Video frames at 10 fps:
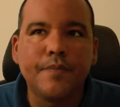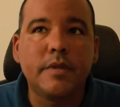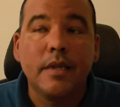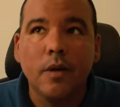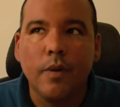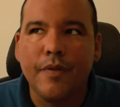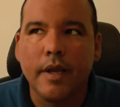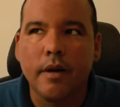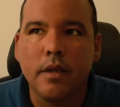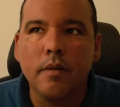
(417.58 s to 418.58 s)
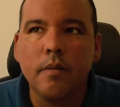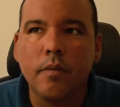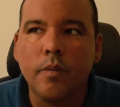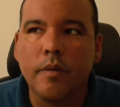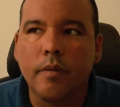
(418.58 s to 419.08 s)
deal with it, or you
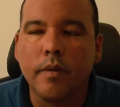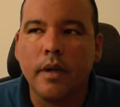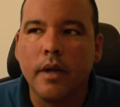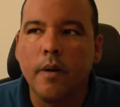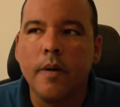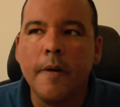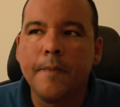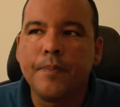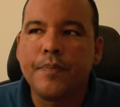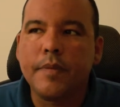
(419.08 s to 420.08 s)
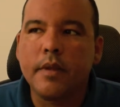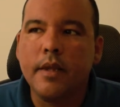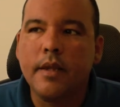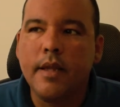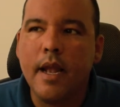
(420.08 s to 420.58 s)
would,
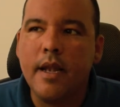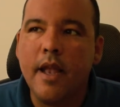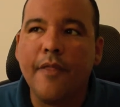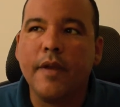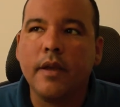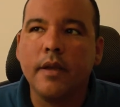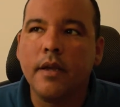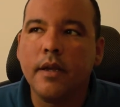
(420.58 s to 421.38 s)
that nothing